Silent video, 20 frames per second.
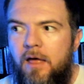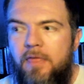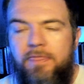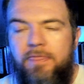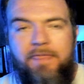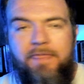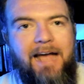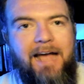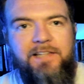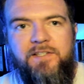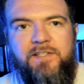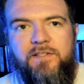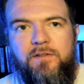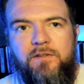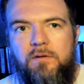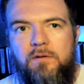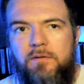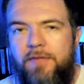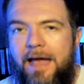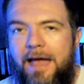That's
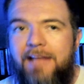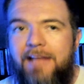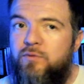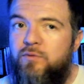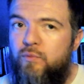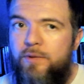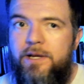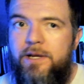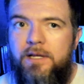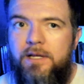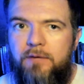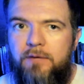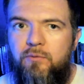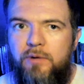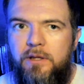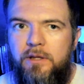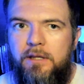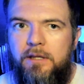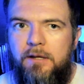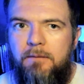really,
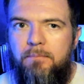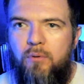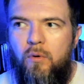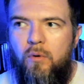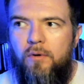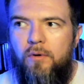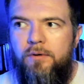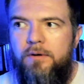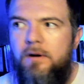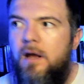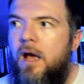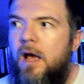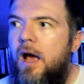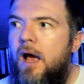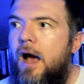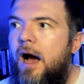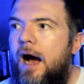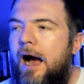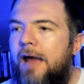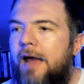really important.
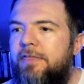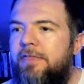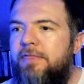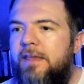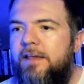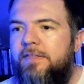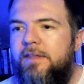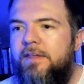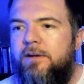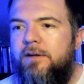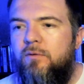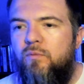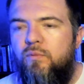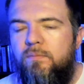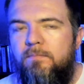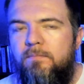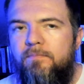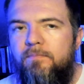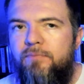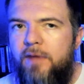I think that
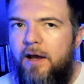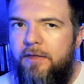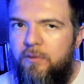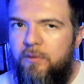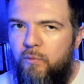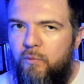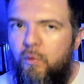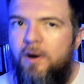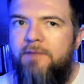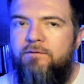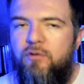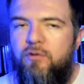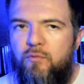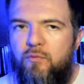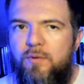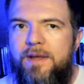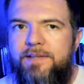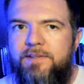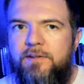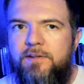one of the
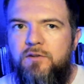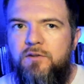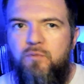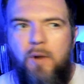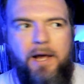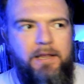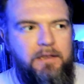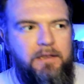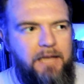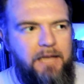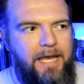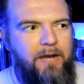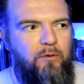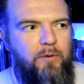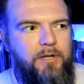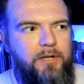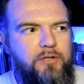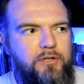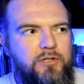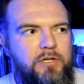reasons why
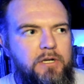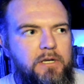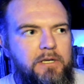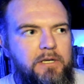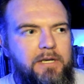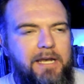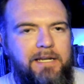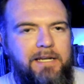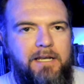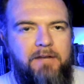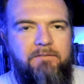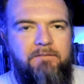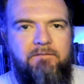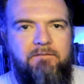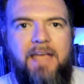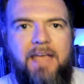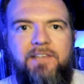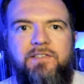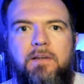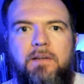language can
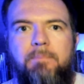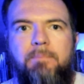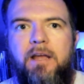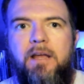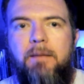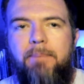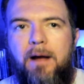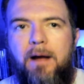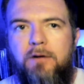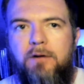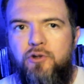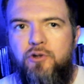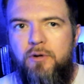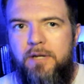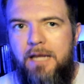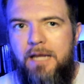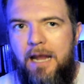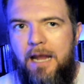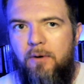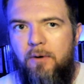convey something about your
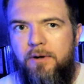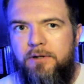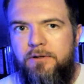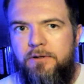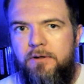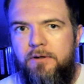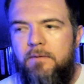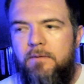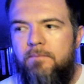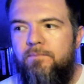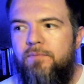character